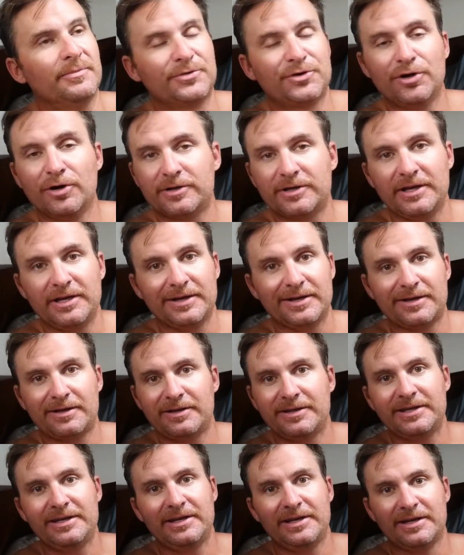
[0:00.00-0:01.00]
Cooking,
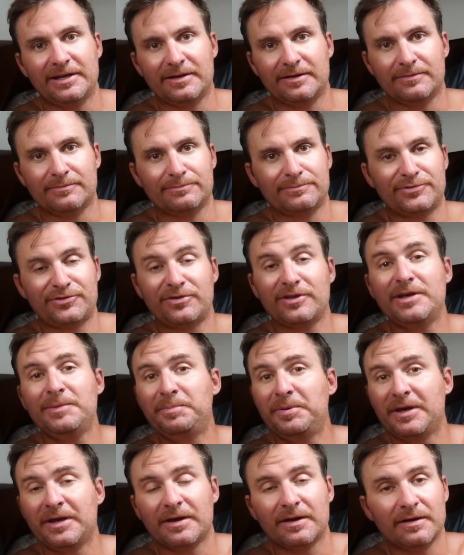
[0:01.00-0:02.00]
cleaning,
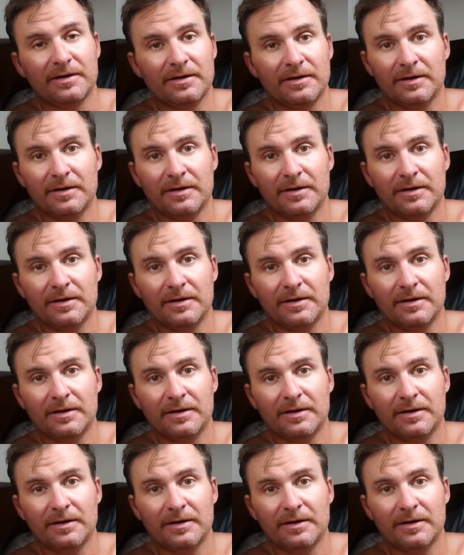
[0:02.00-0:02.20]
sleeping,